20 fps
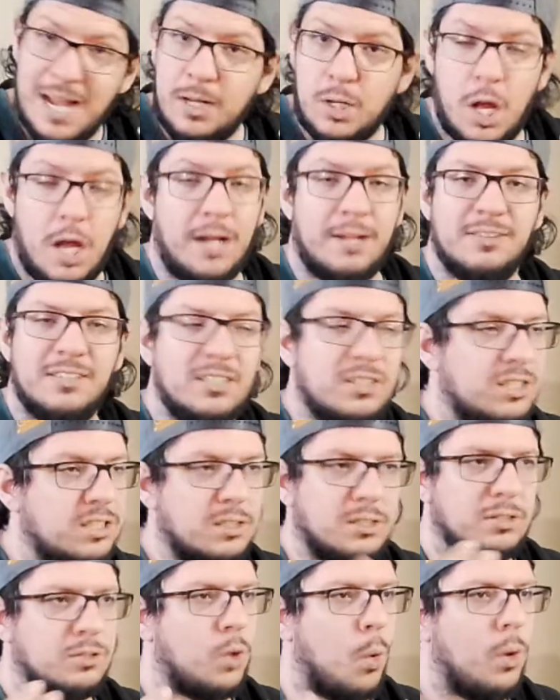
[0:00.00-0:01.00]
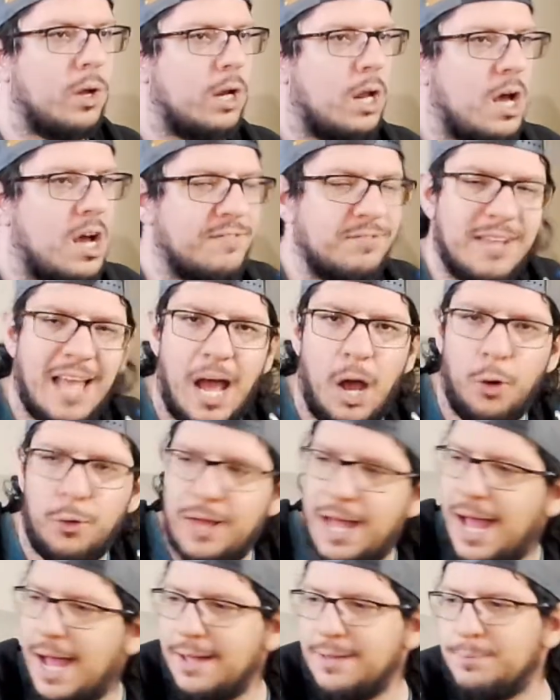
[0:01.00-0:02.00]
god, this is going off now.
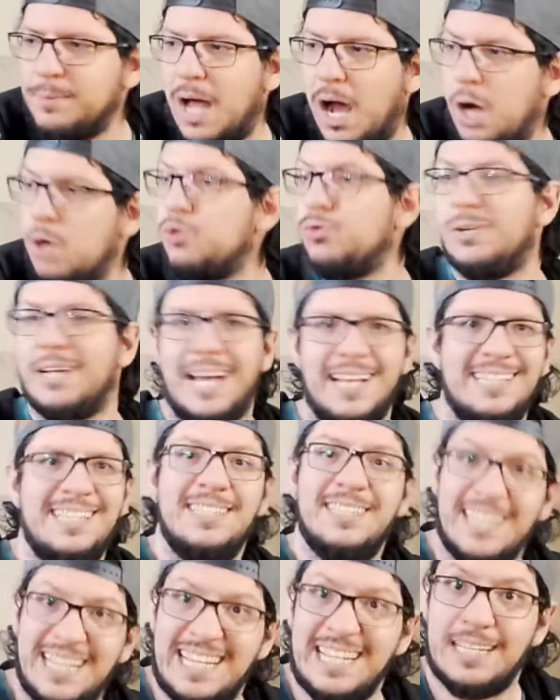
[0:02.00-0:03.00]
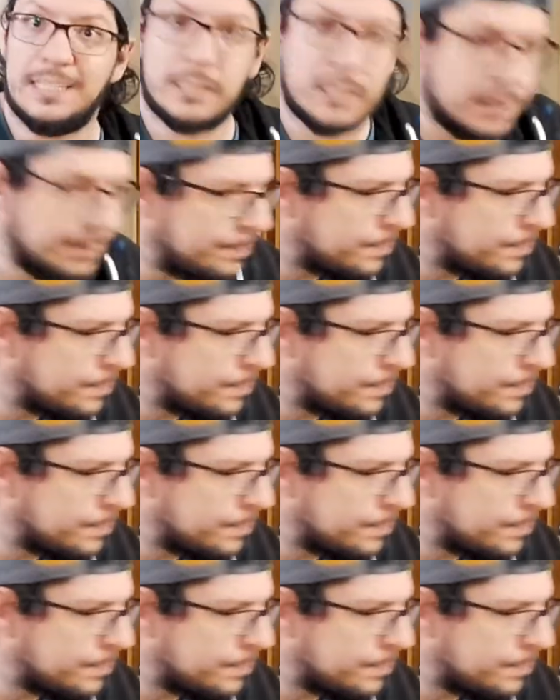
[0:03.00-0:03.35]
I'm hungry, I need to eat.